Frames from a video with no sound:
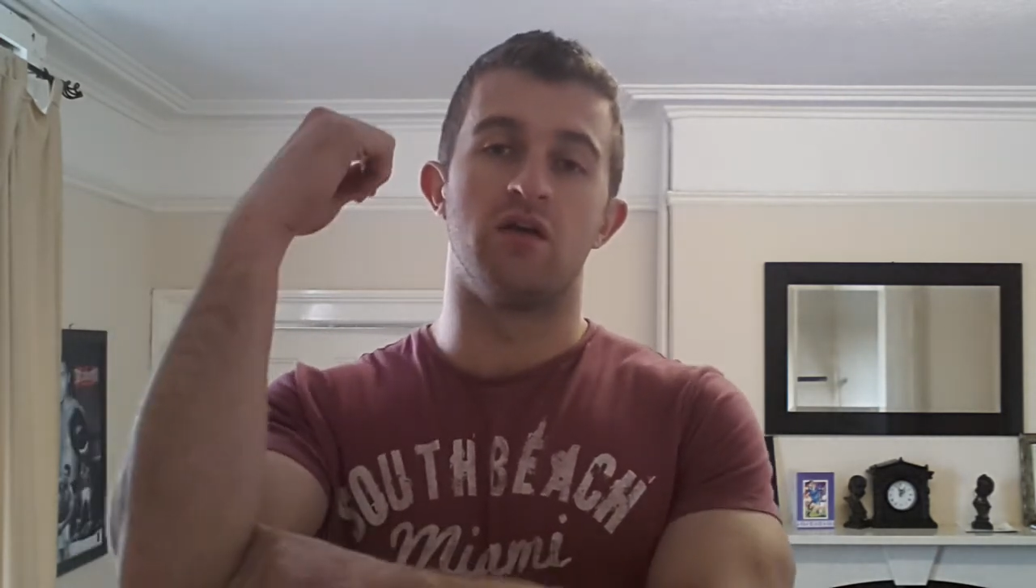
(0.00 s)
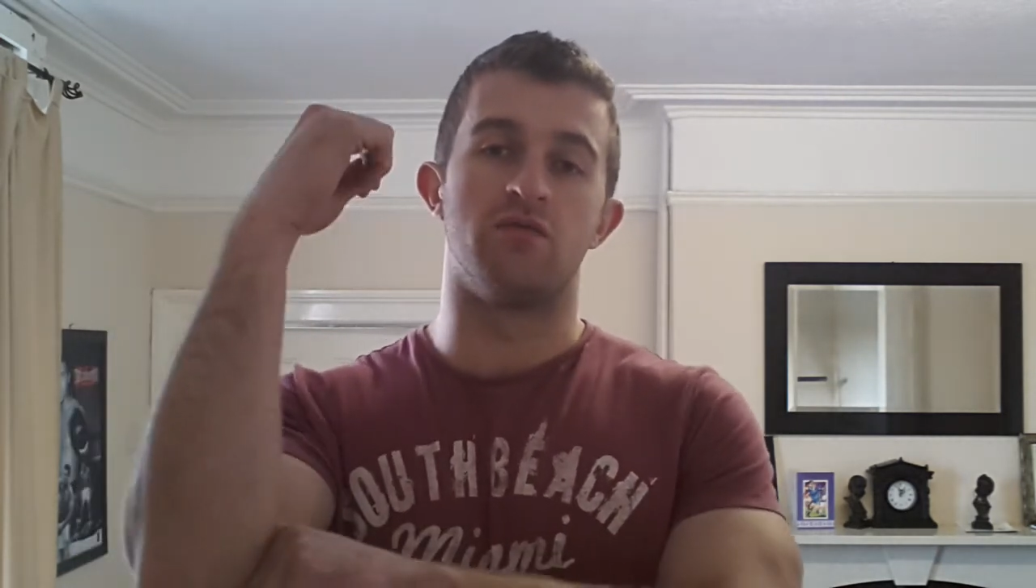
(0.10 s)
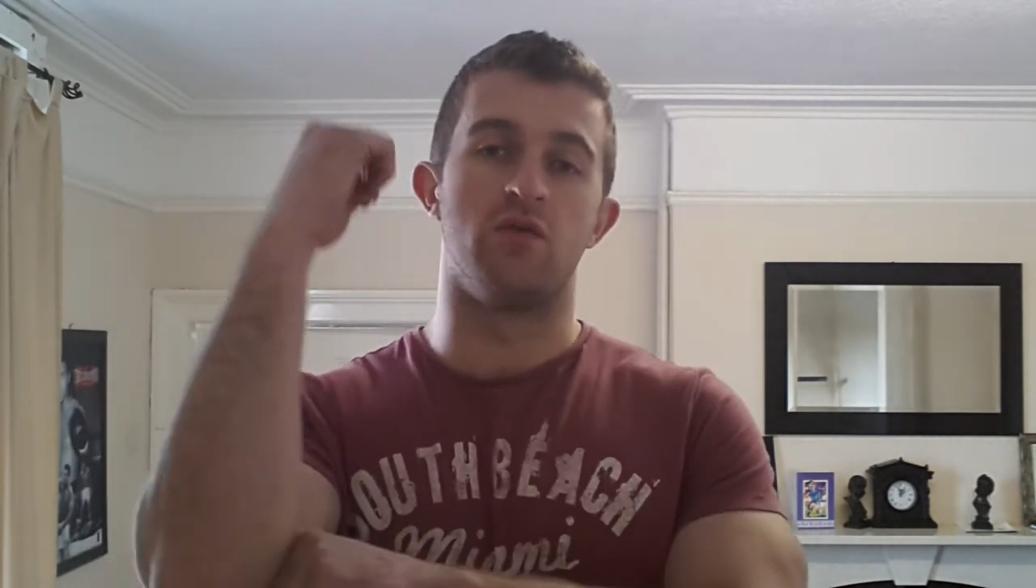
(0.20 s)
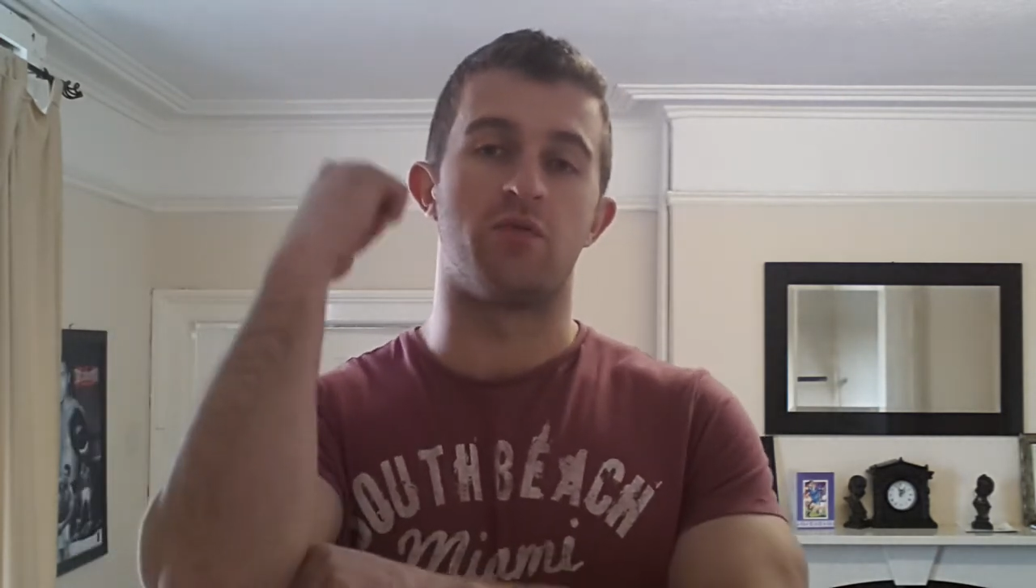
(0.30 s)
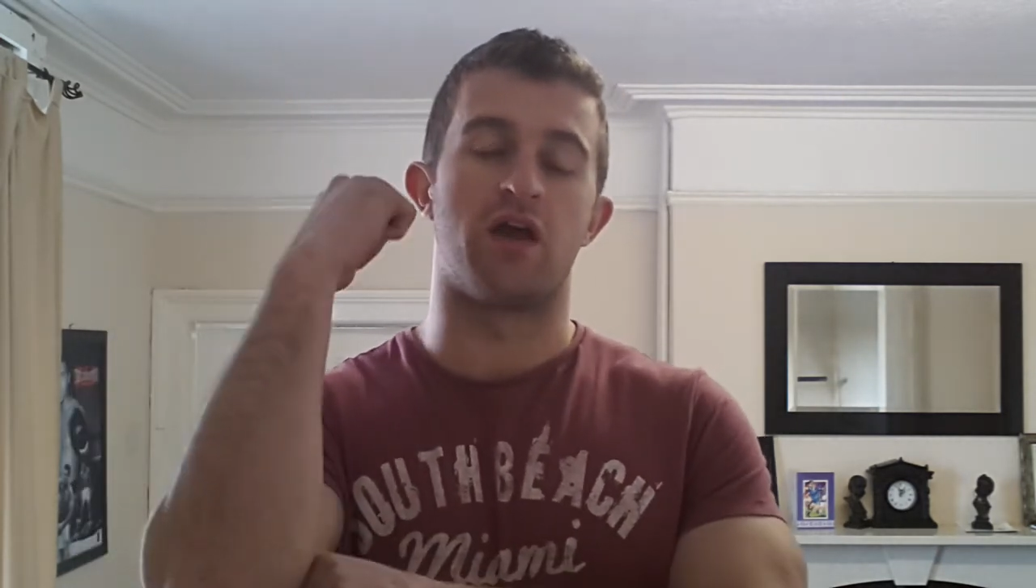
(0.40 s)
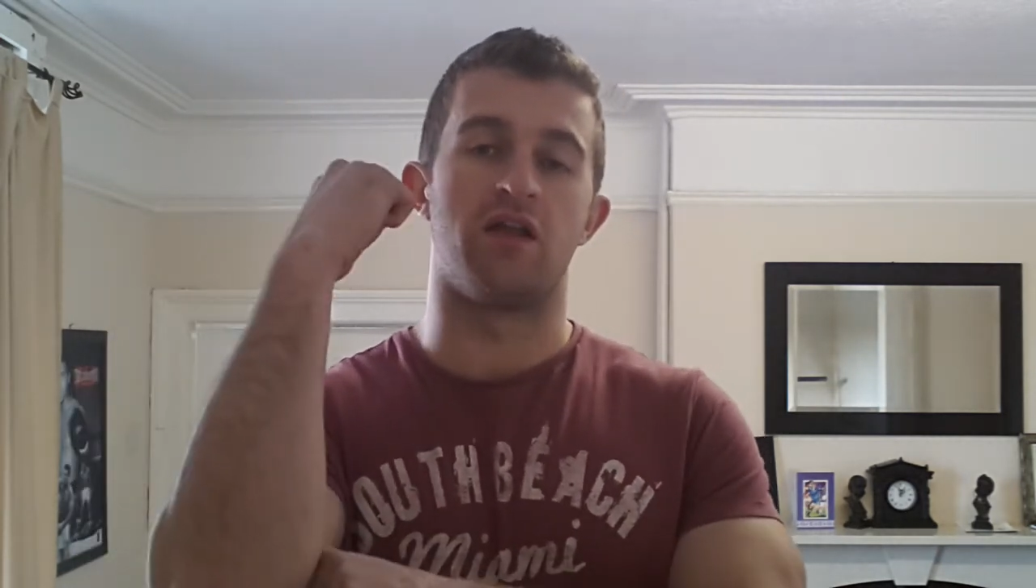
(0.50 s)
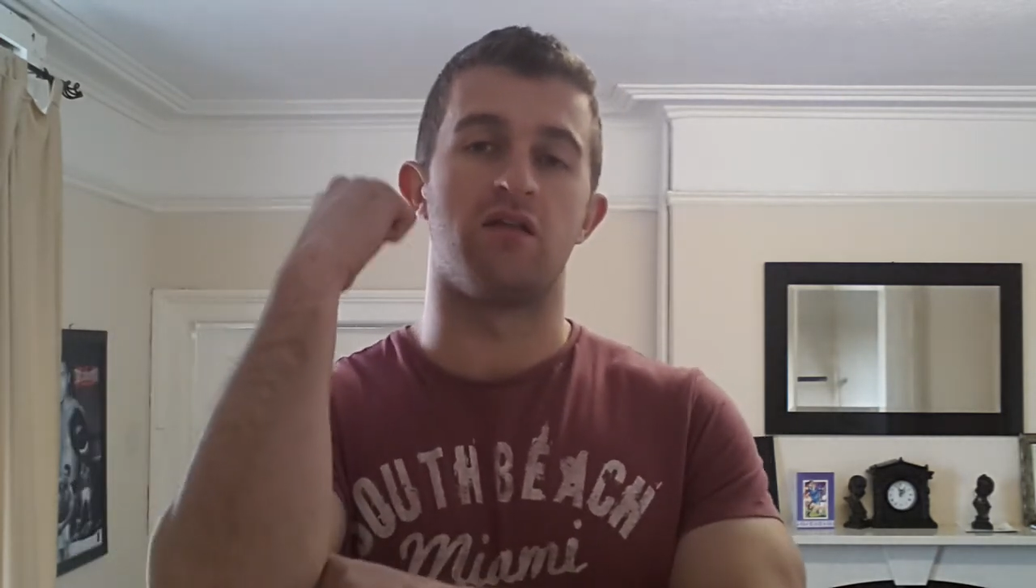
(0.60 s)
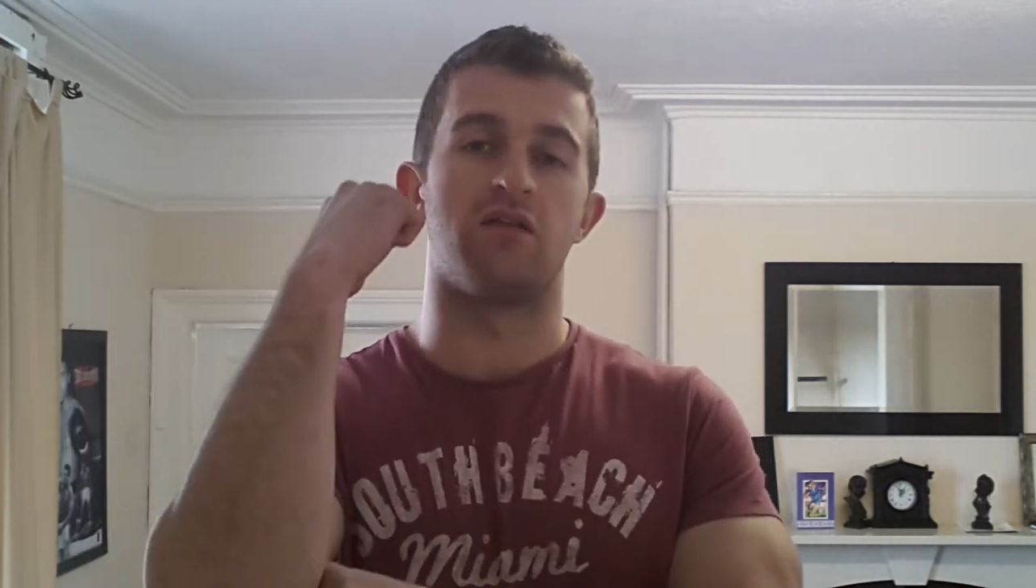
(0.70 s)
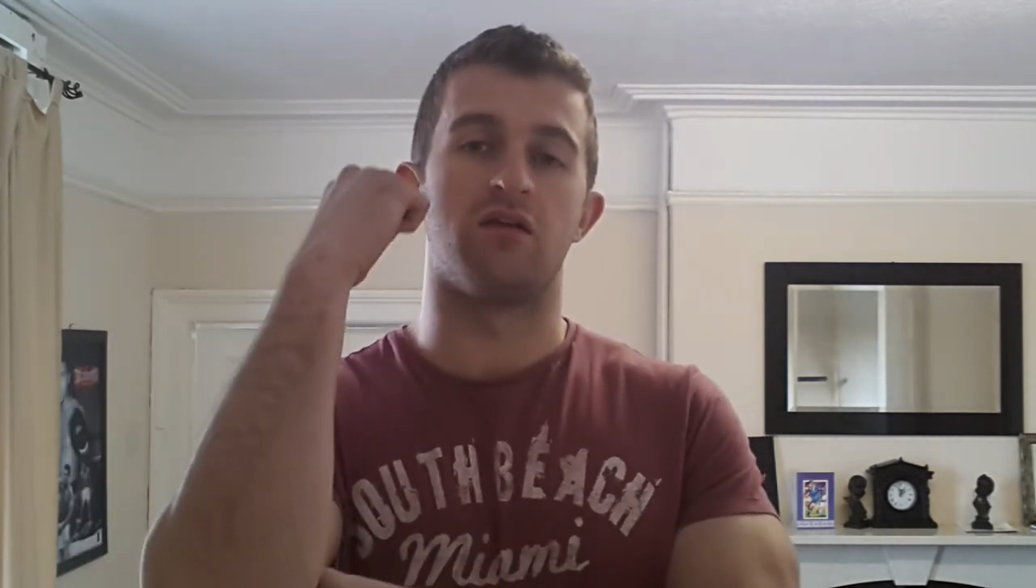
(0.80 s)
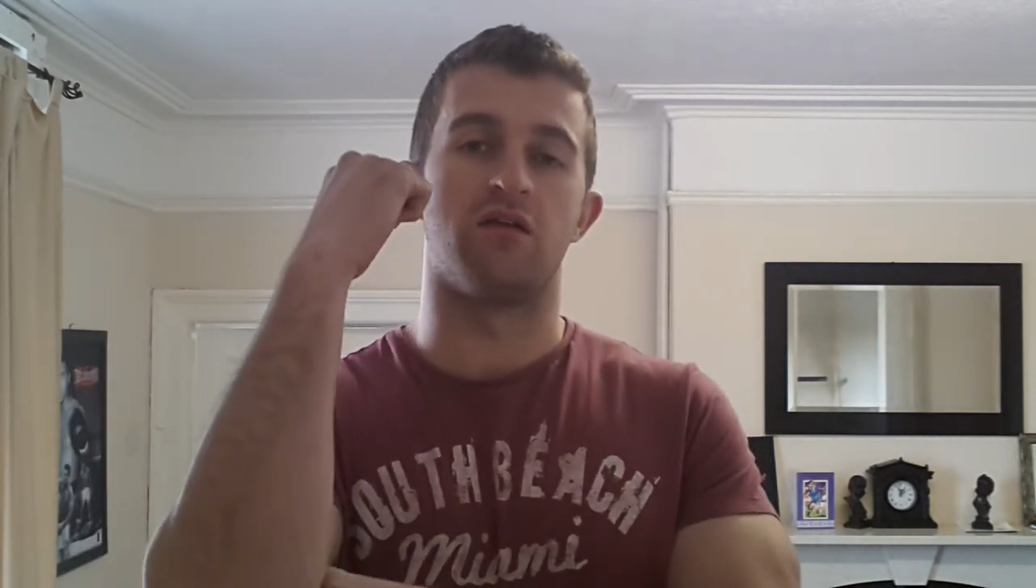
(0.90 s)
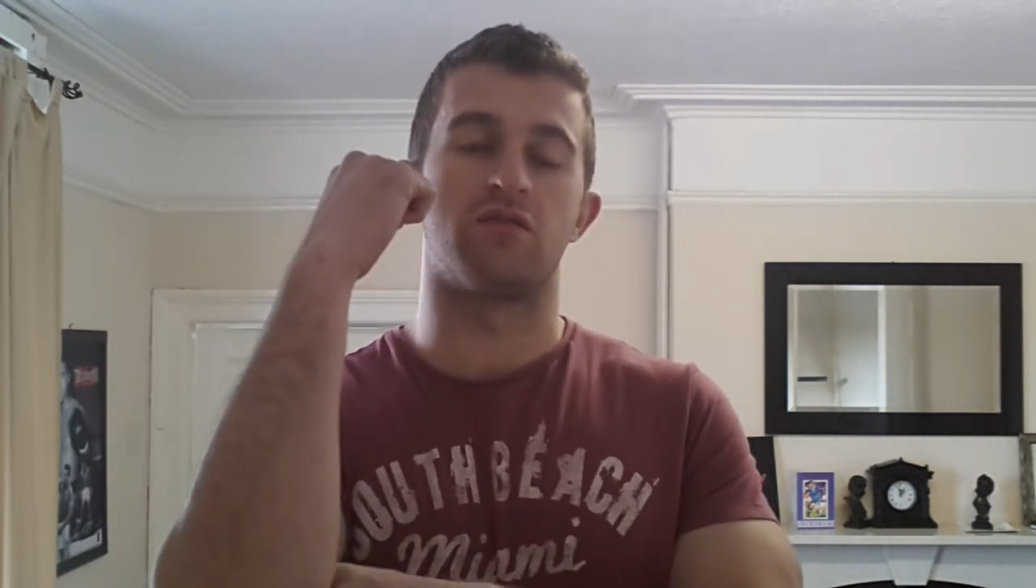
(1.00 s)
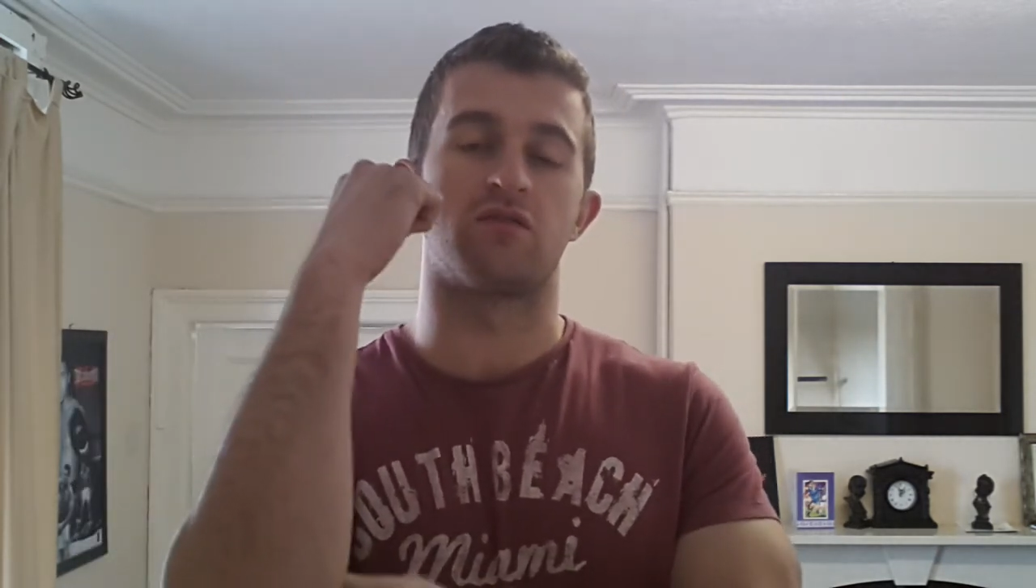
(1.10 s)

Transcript: if you pretend to